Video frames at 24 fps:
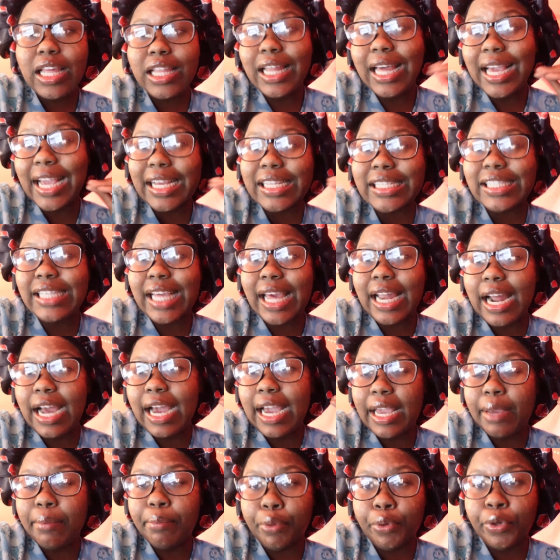like i said i
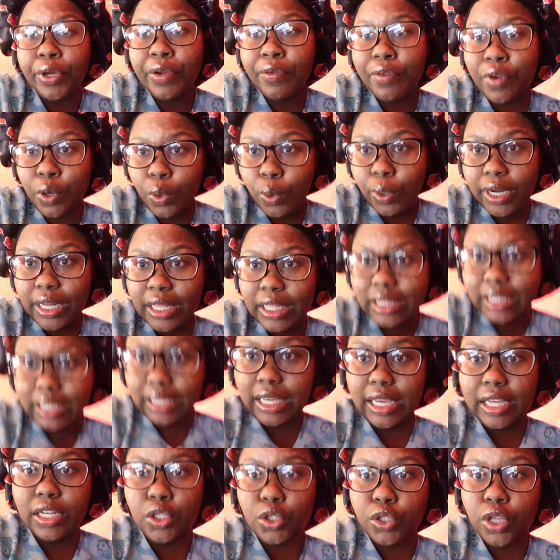am pre-recording the
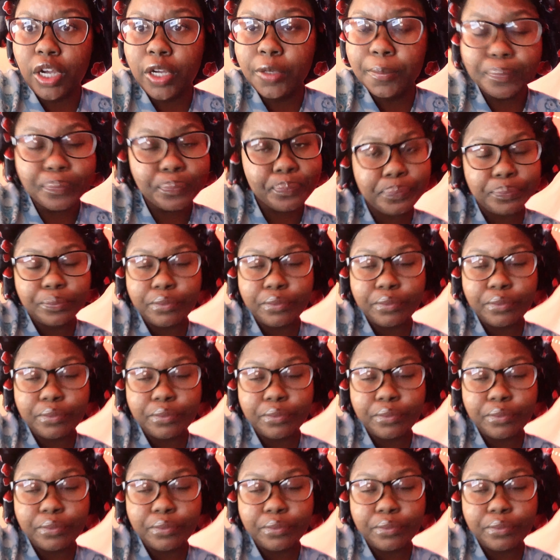intro